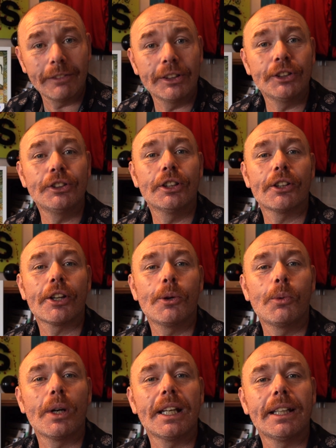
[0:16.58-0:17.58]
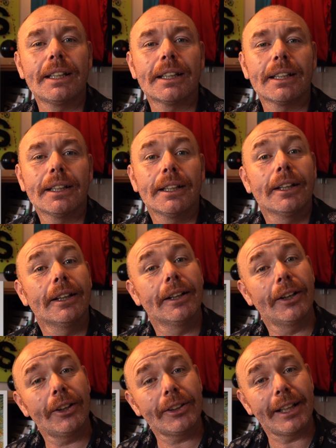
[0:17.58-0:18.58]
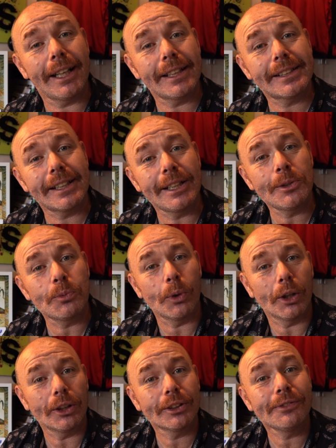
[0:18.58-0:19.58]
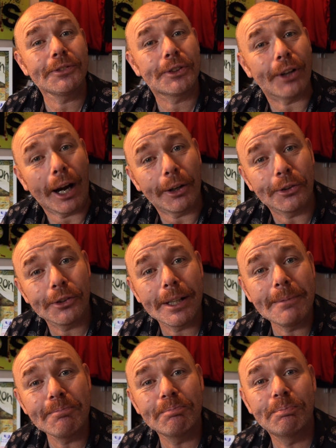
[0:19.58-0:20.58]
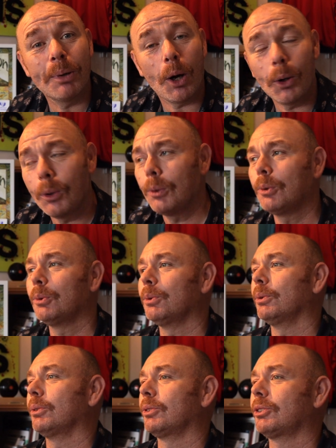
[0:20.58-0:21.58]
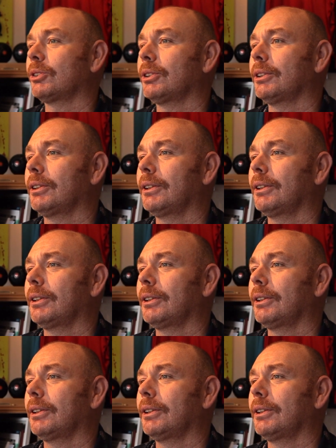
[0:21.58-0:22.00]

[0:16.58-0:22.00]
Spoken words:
of another week on AC's World of Crangering Bulls.